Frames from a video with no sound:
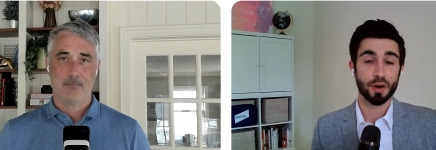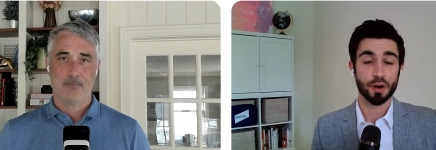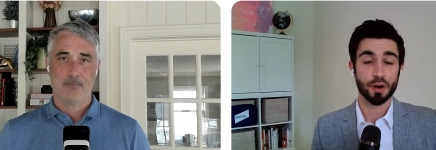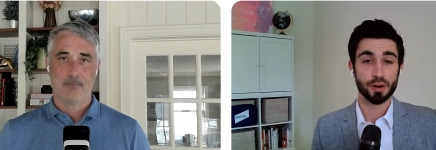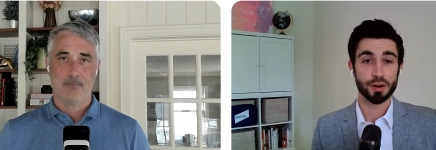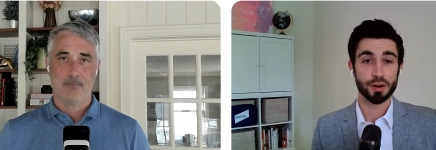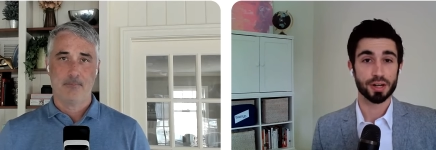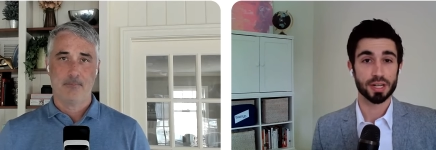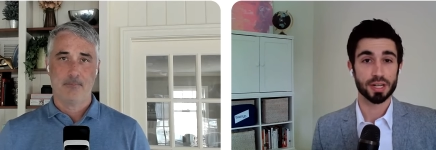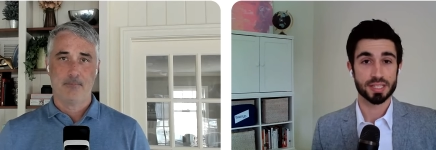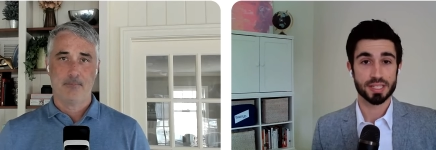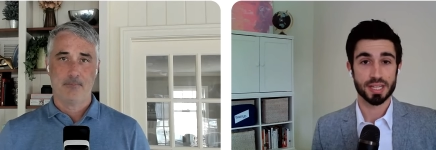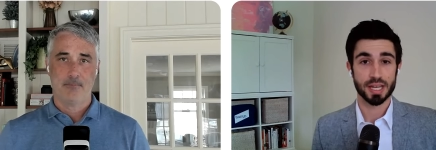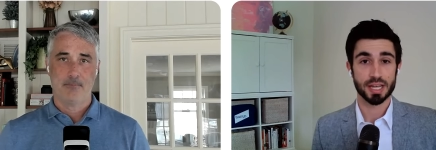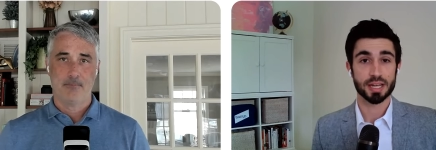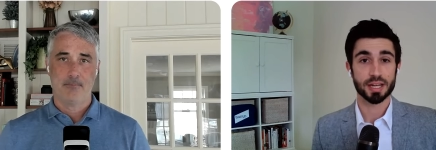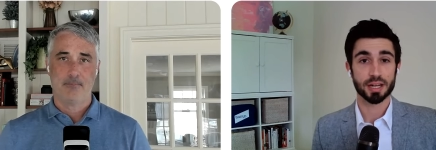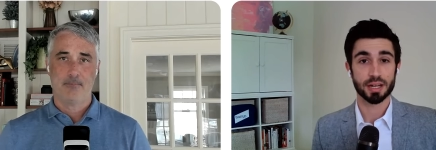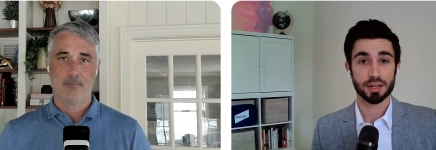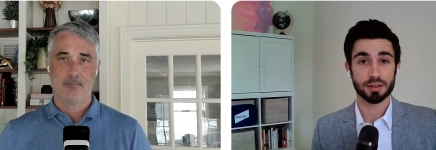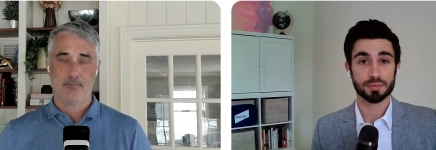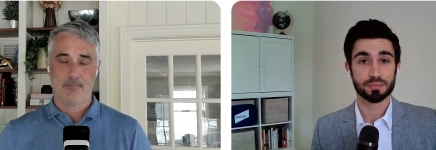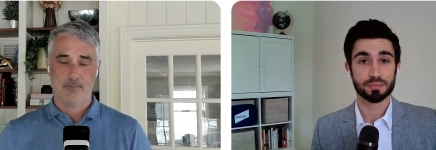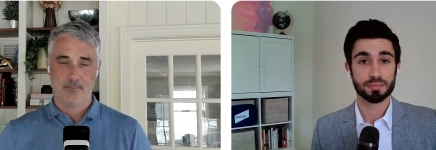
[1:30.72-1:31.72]
Speaker 1: harder to take
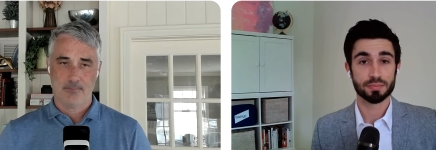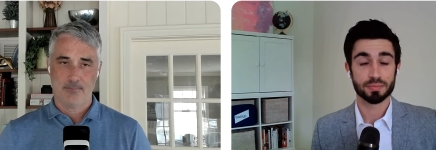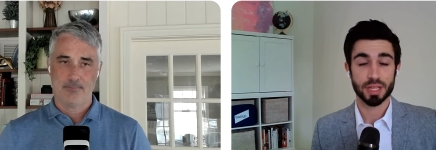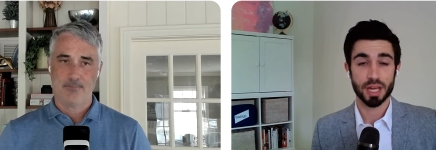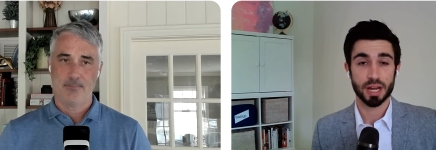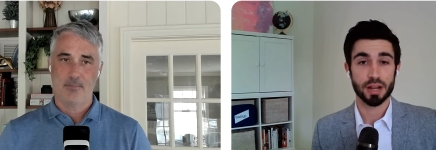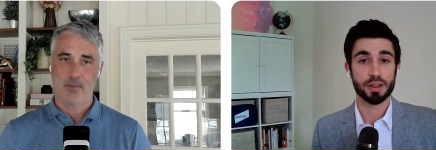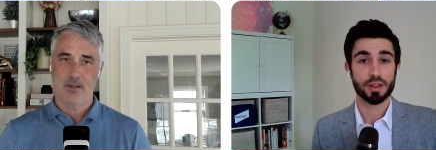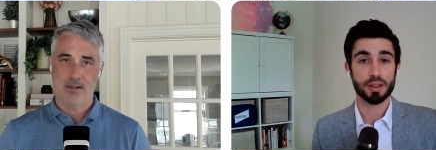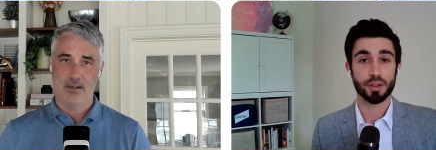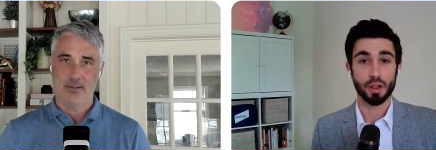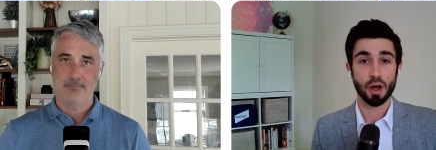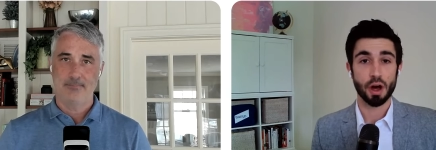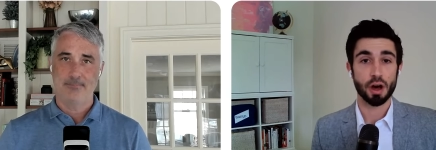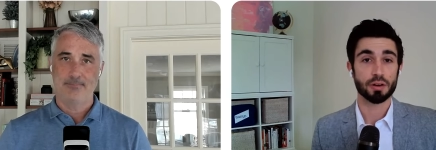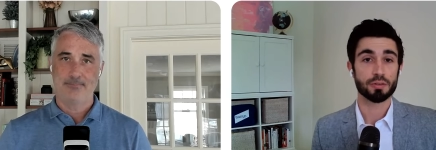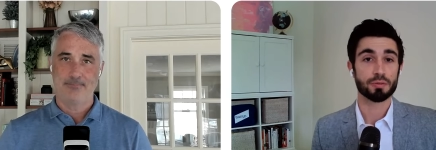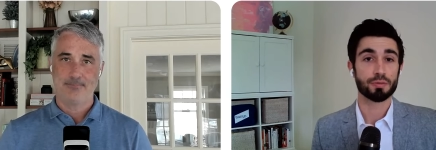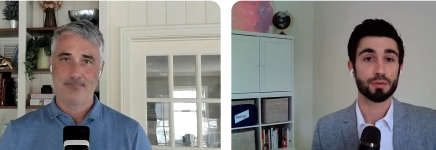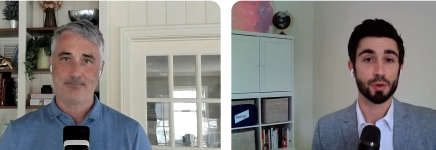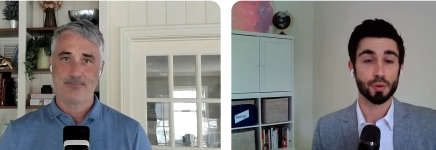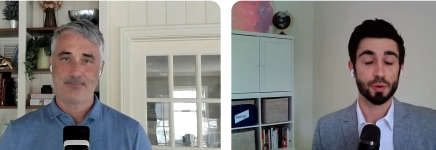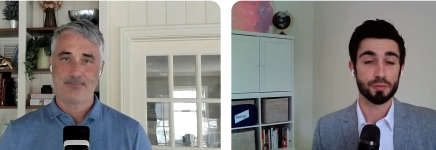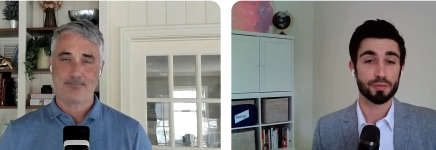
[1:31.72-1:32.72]
a kind yeah. of a long
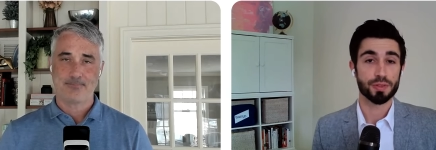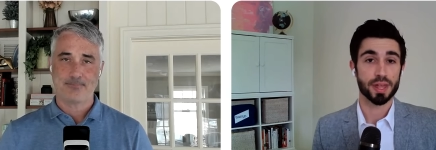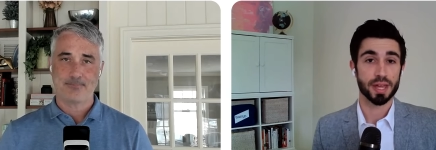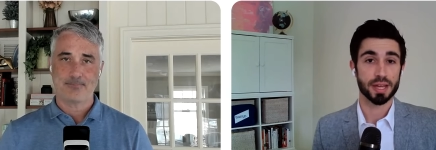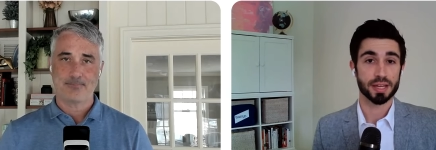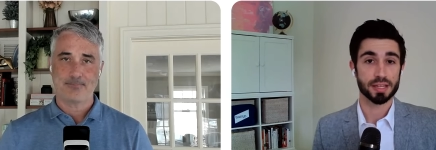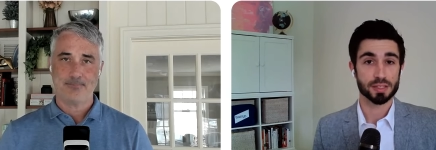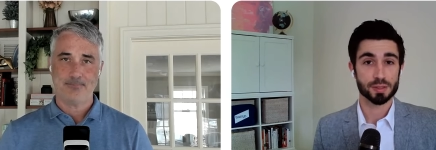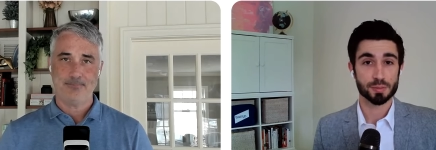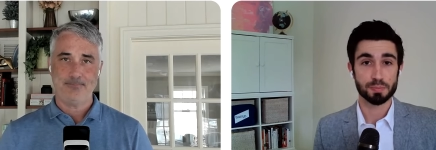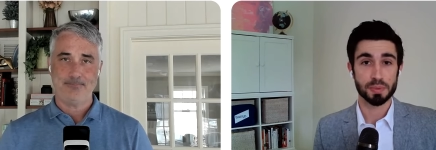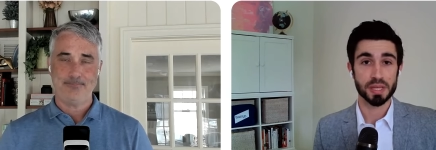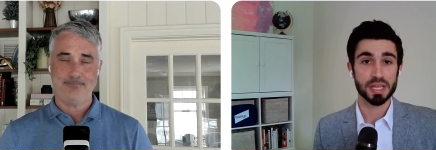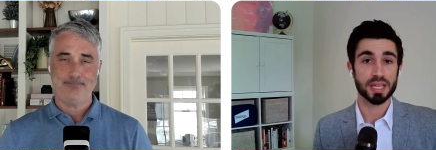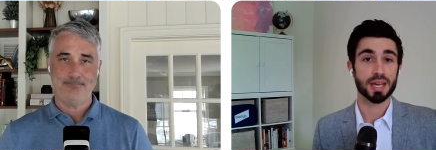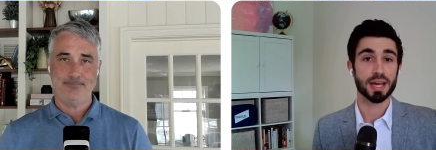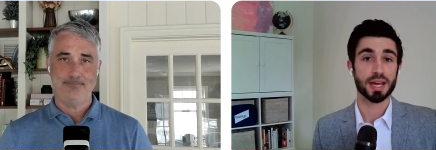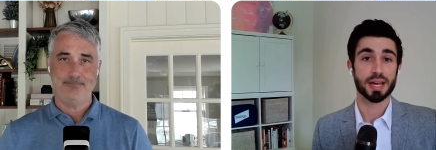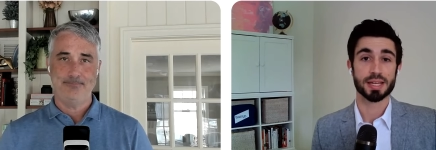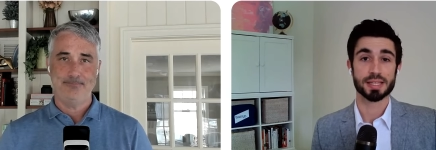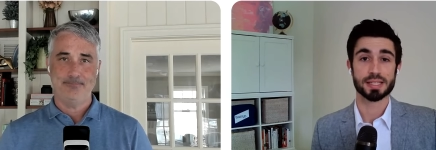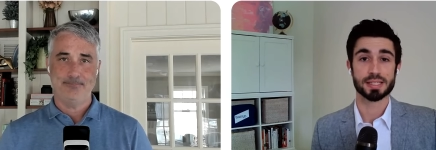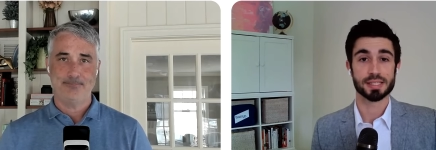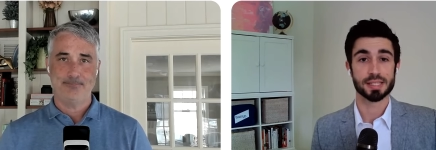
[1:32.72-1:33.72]
view of things
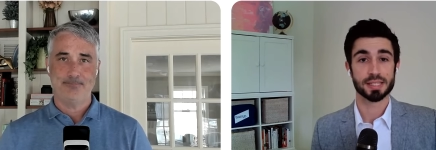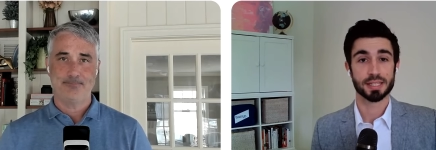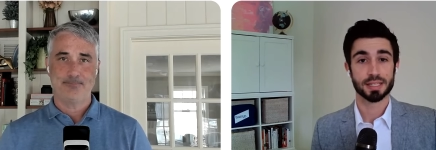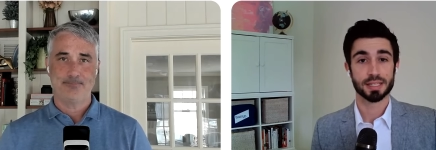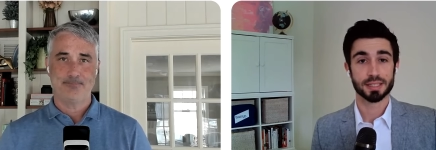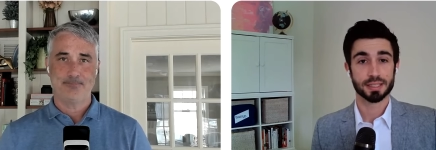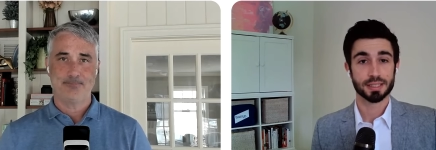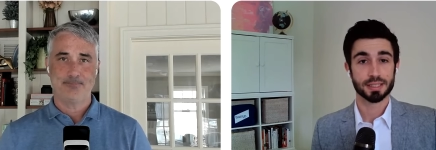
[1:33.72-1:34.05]
because